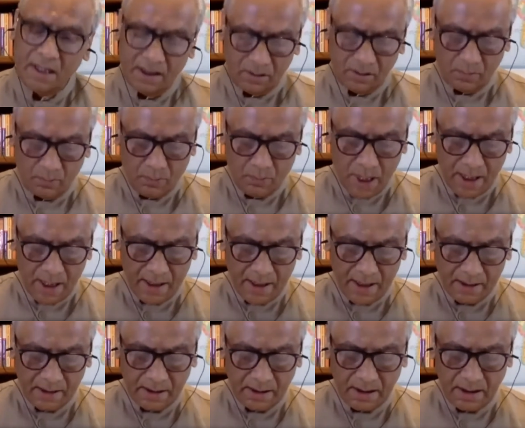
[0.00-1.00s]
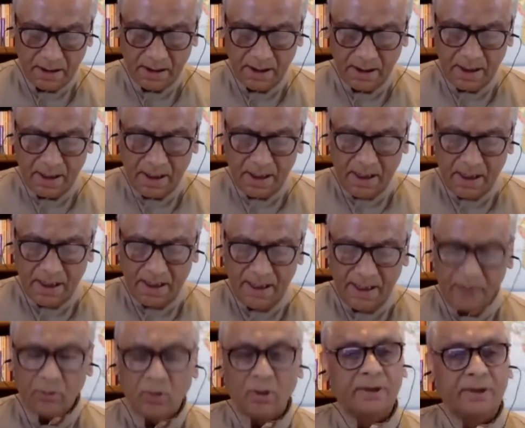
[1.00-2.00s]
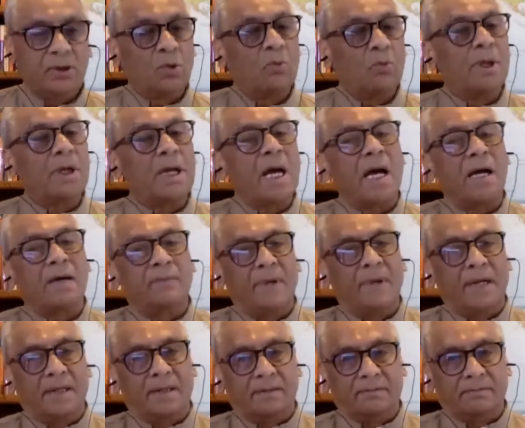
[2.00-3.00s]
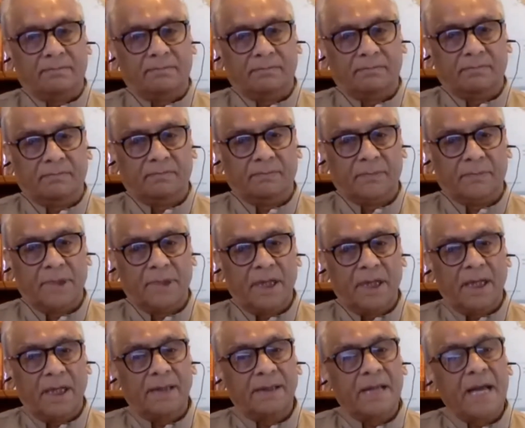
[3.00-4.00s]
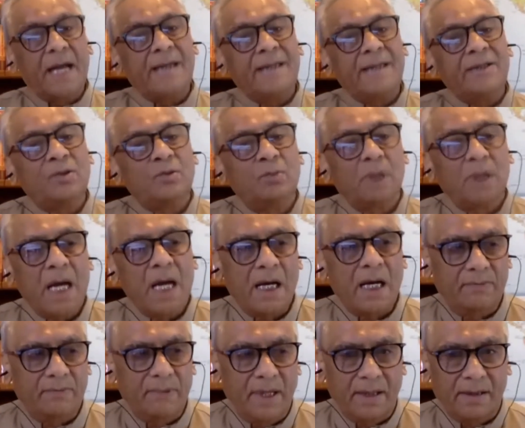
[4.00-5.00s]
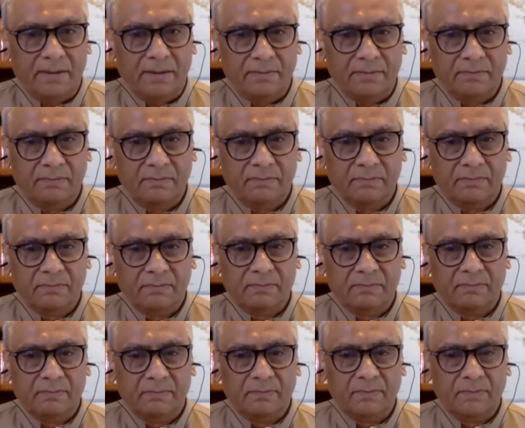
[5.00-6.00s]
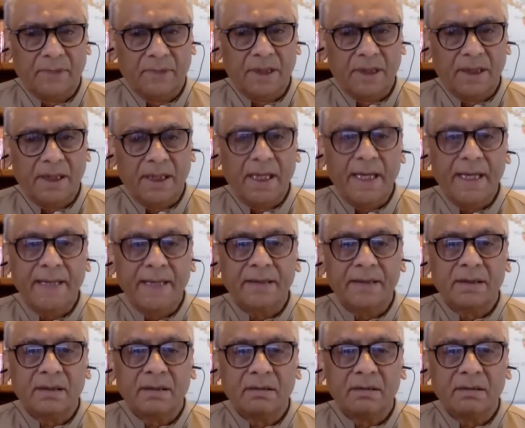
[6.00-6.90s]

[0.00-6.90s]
The burden is on human hardware. And that human hardware is